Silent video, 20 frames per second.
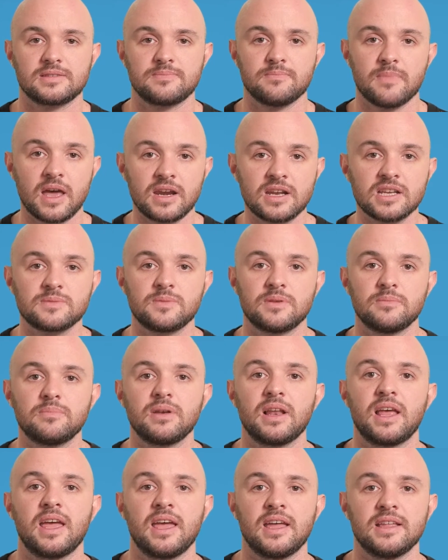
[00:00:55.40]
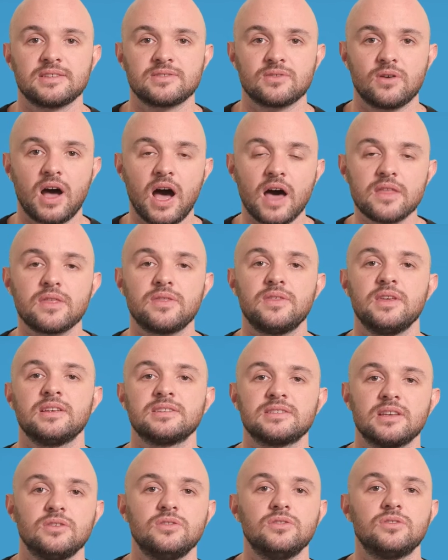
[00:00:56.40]
management plans or other
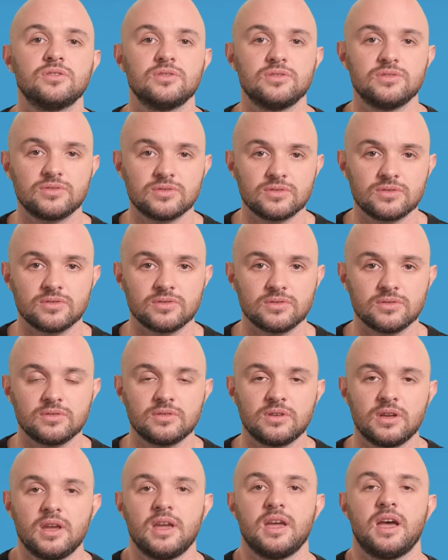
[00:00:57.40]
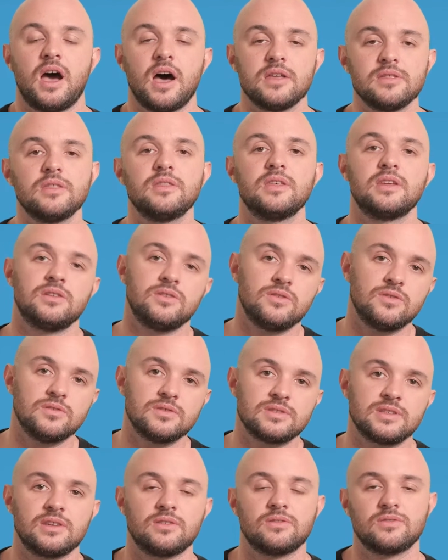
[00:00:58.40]
things that you could do other than
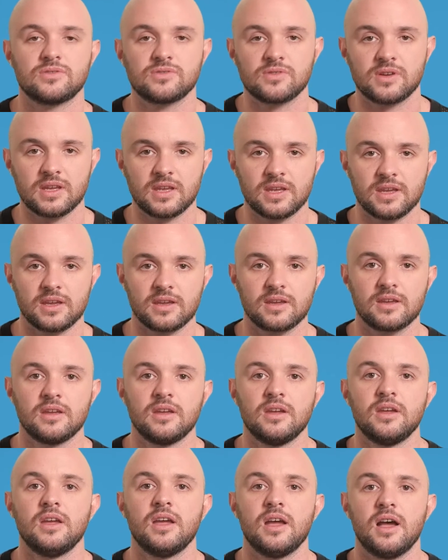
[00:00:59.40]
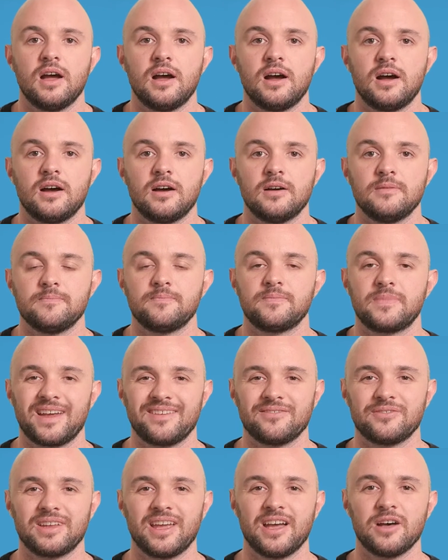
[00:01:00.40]
using or drinking that would